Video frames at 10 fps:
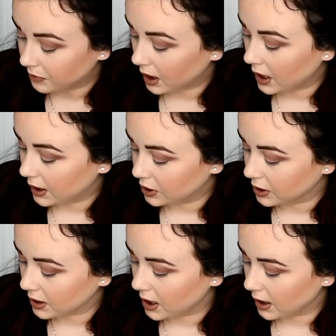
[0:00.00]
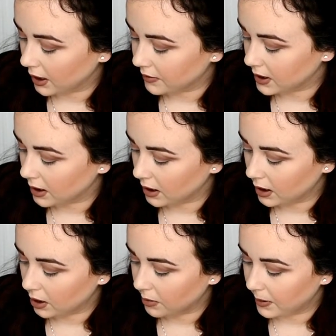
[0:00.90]
And it just kind of gives it a
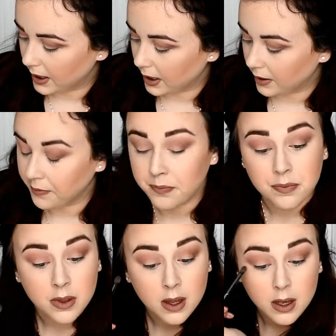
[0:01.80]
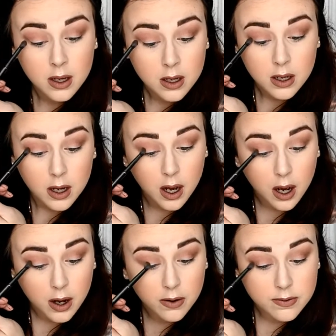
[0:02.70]
little bit
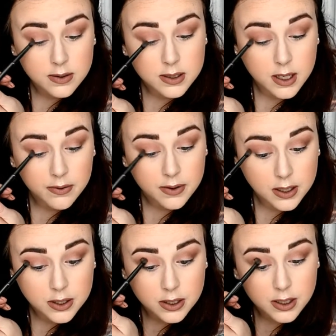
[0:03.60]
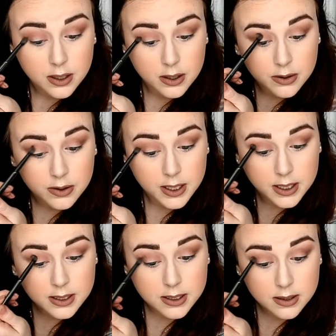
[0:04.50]
of definition in your
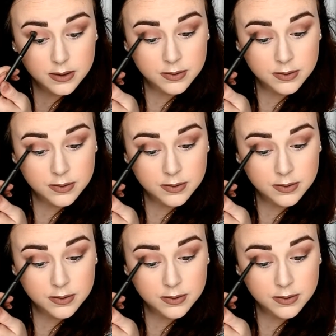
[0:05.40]
crease.